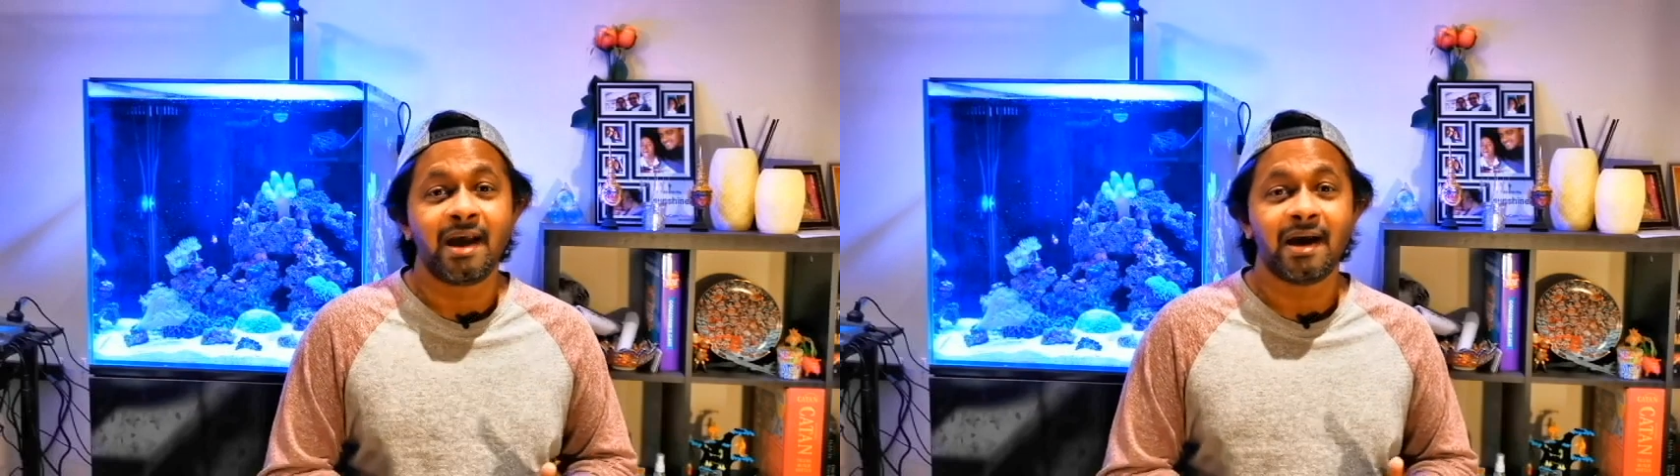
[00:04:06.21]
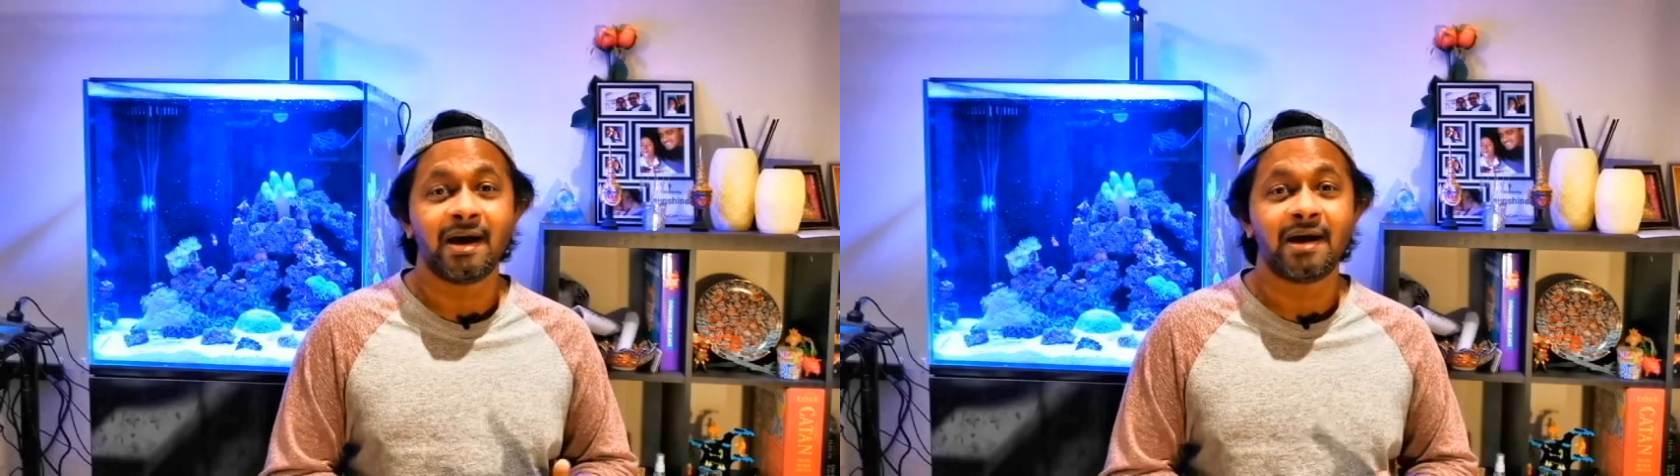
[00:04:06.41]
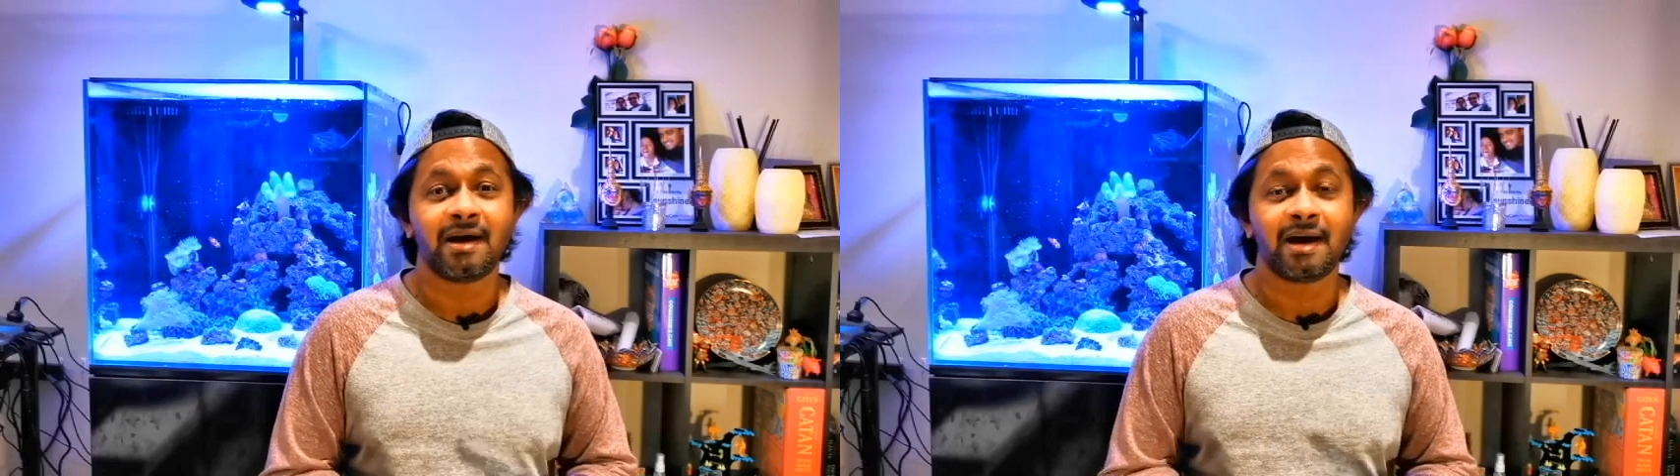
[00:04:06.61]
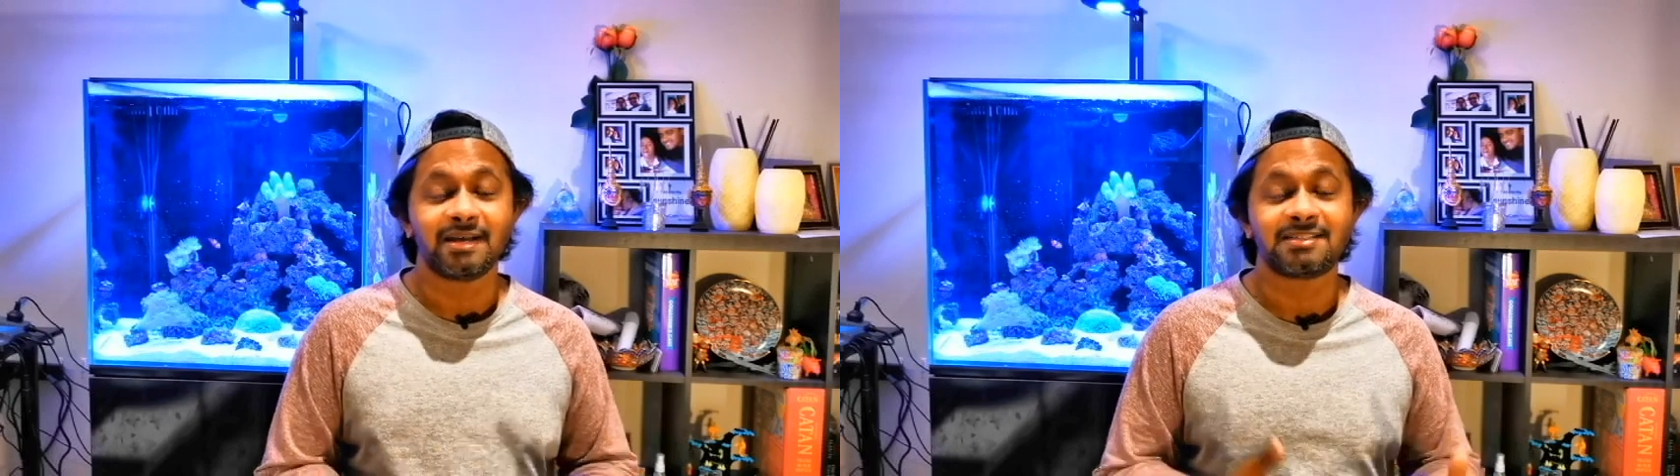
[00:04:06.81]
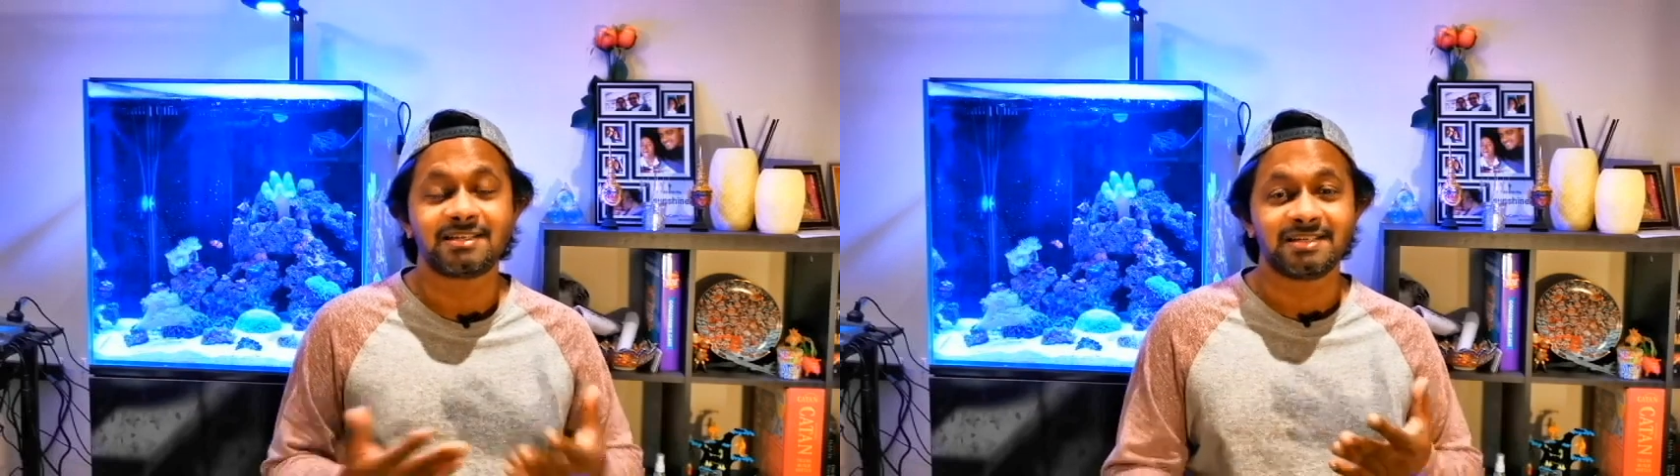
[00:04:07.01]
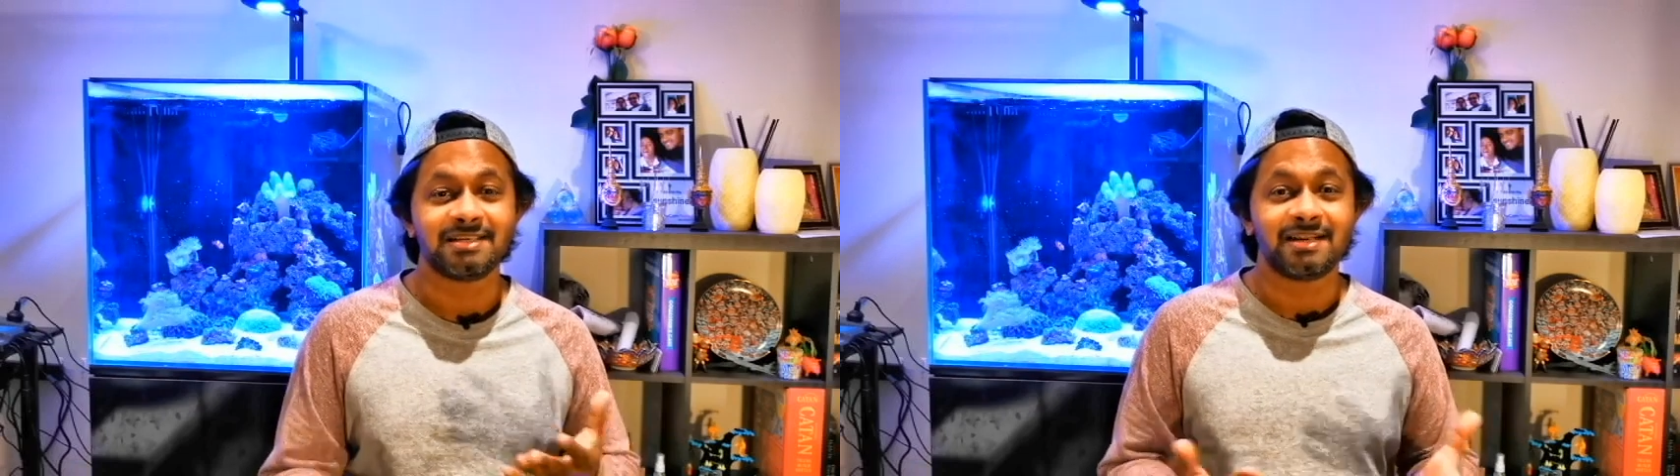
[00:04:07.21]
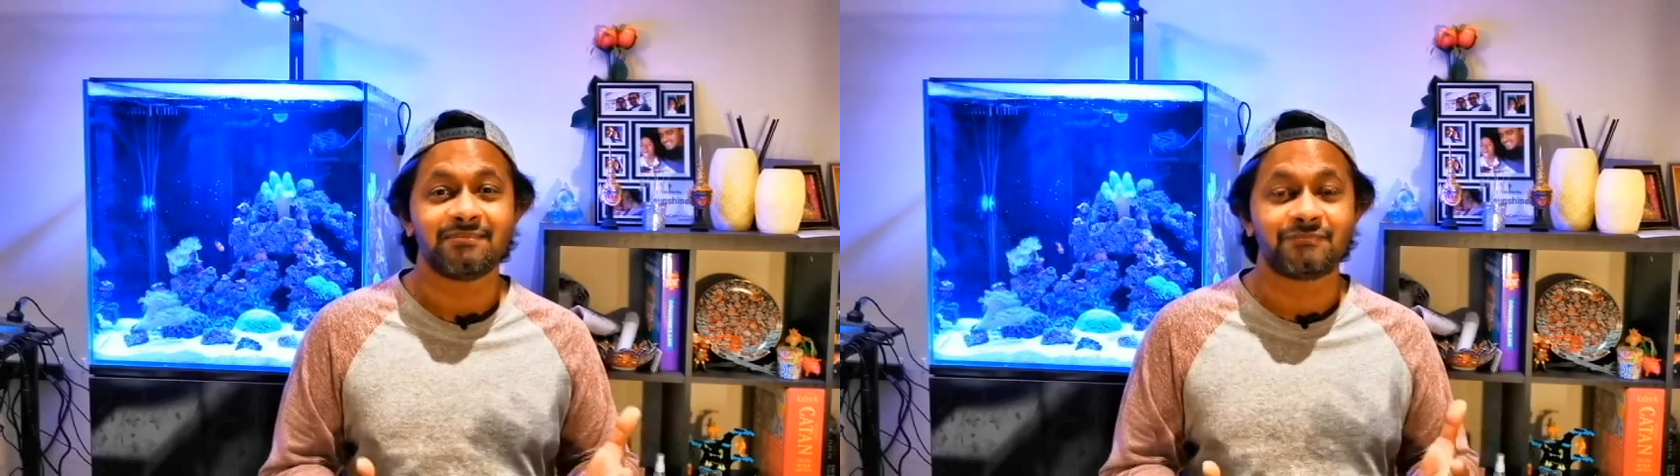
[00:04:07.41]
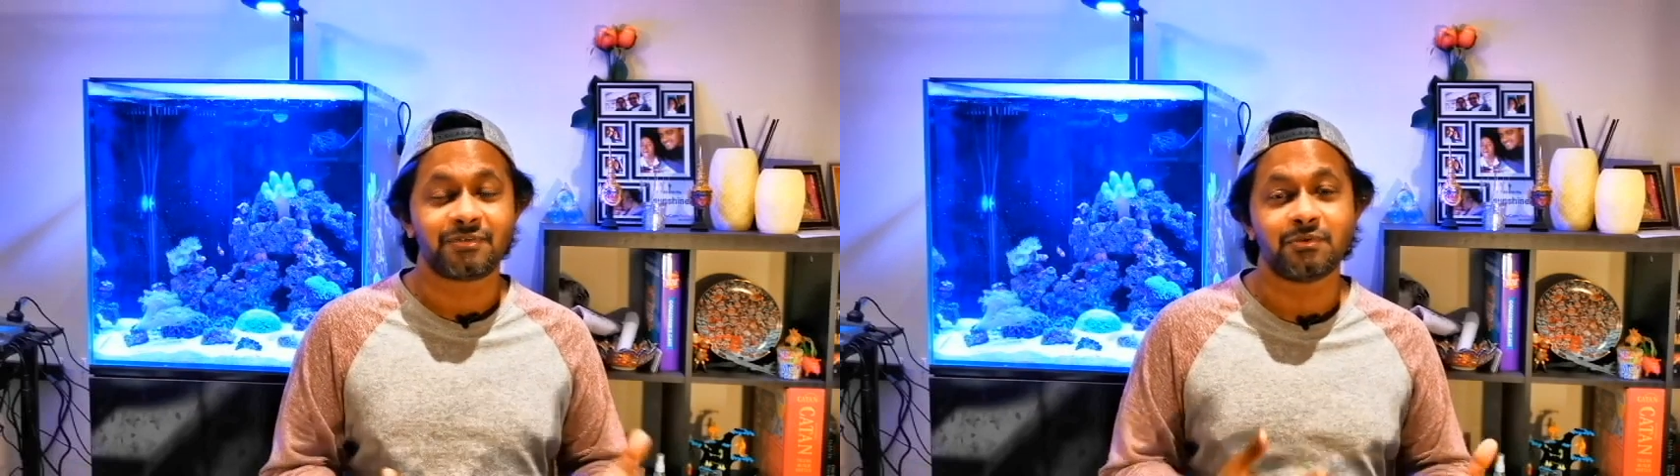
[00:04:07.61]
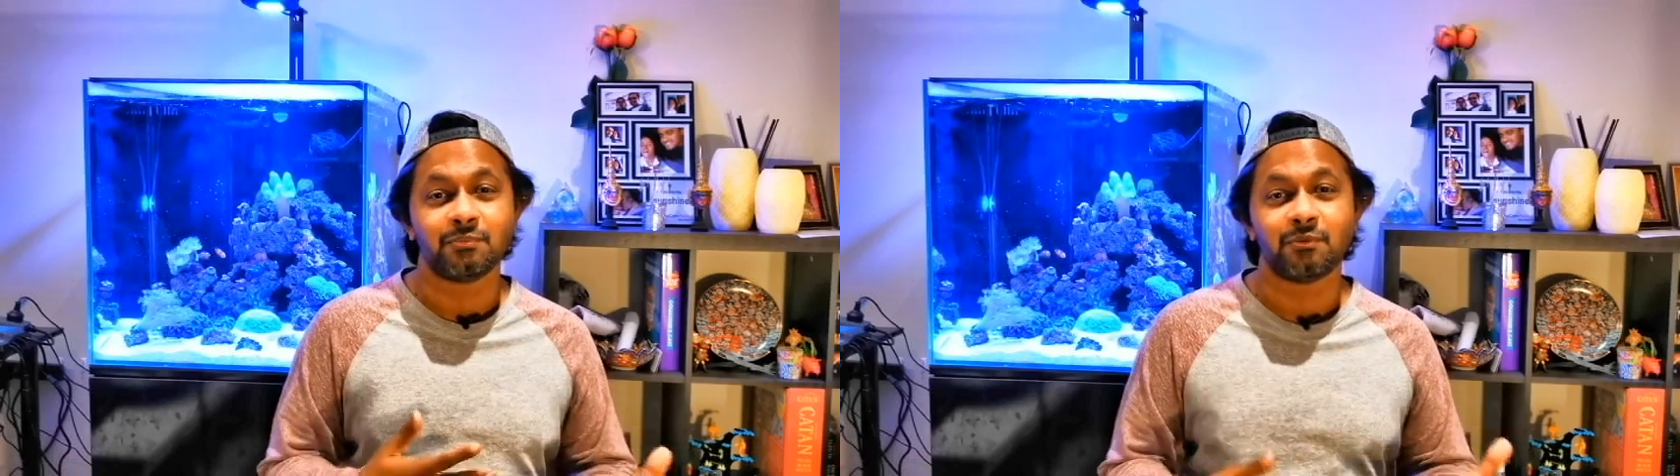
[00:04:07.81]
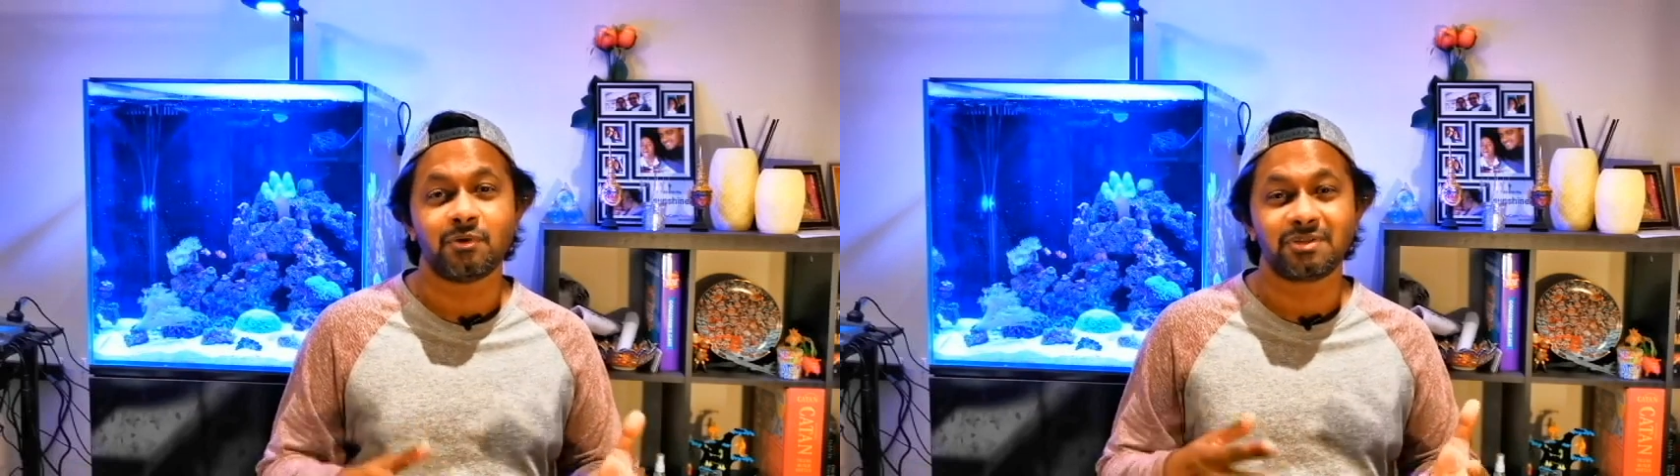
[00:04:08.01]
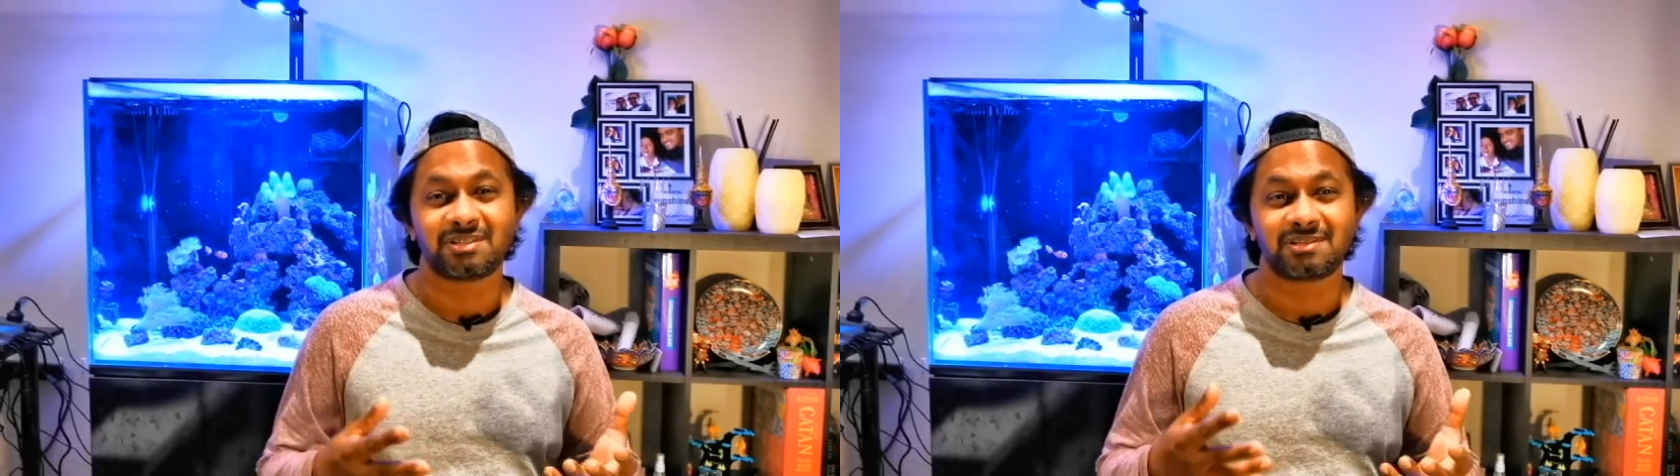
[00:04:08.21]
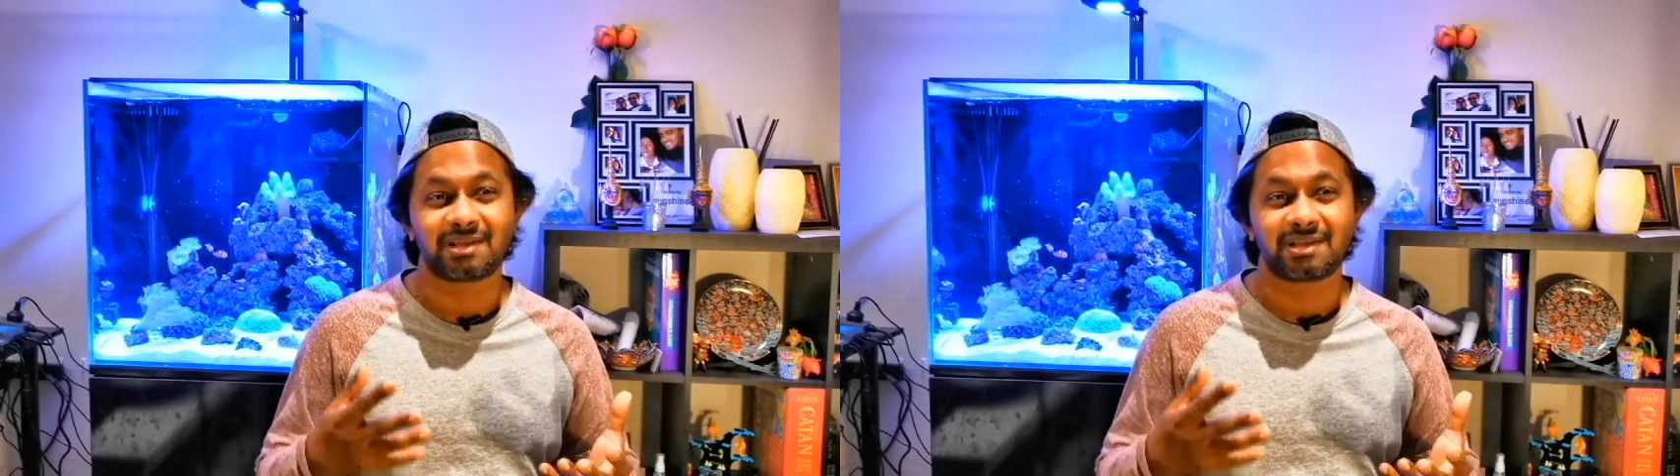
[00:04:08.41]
I still need a few more